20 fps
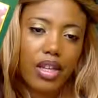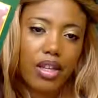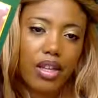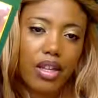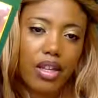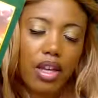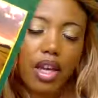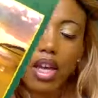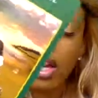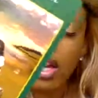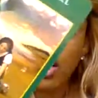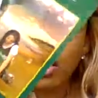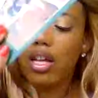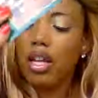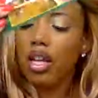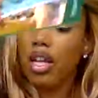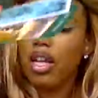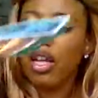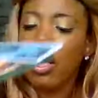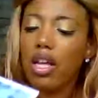Yeah.
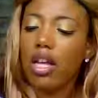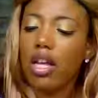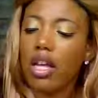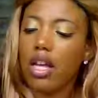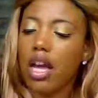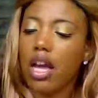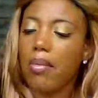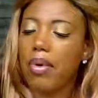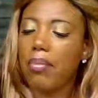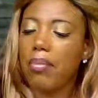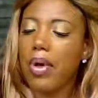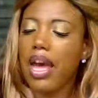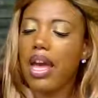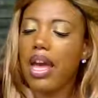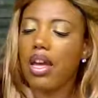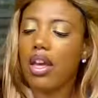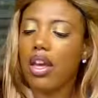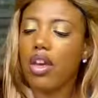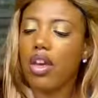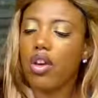Coming
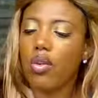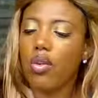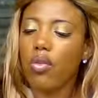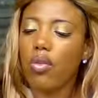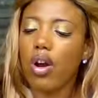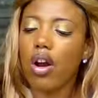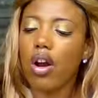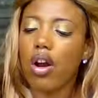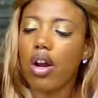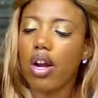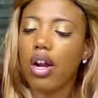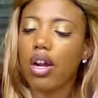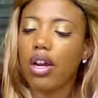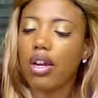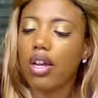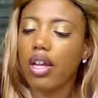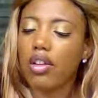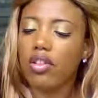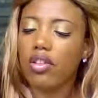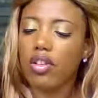back, you are,
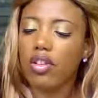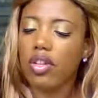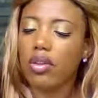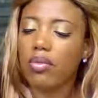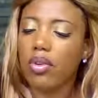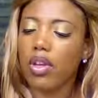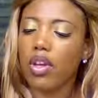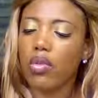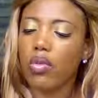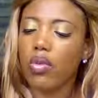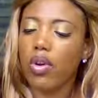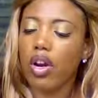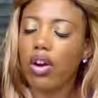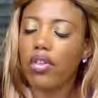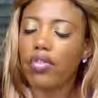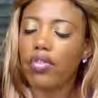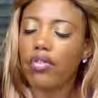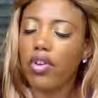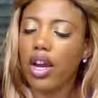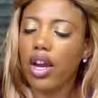it just seems like you are
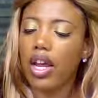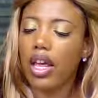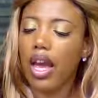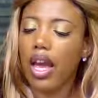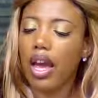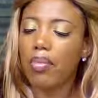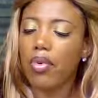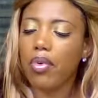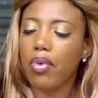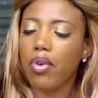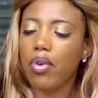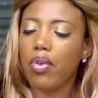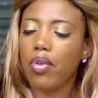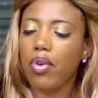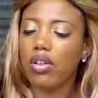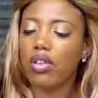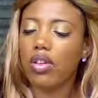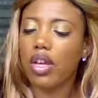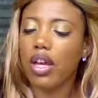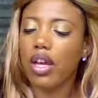afraid, Capricorn,
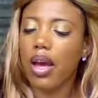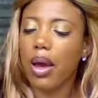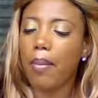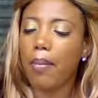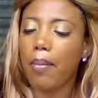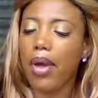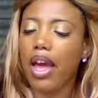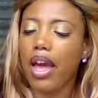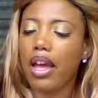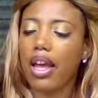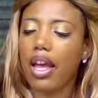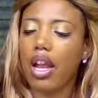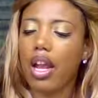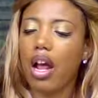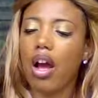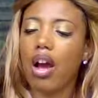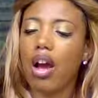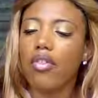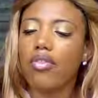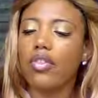to come back and
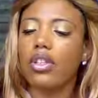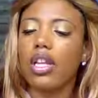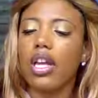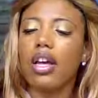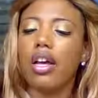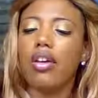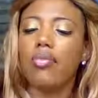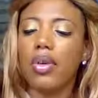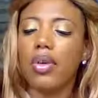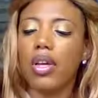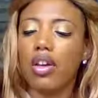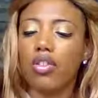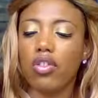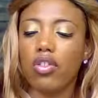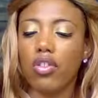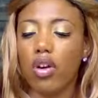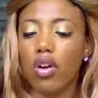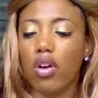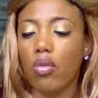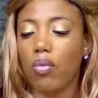offer love because you
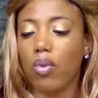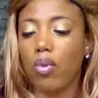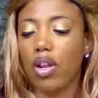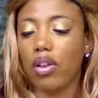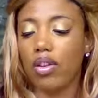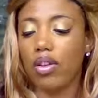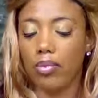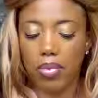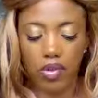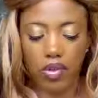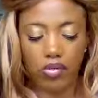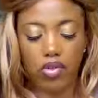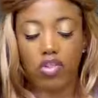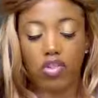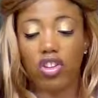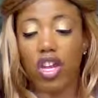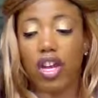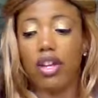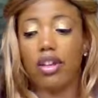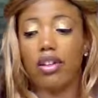don't want to be
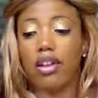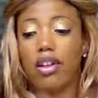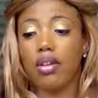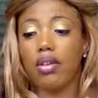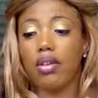rejected.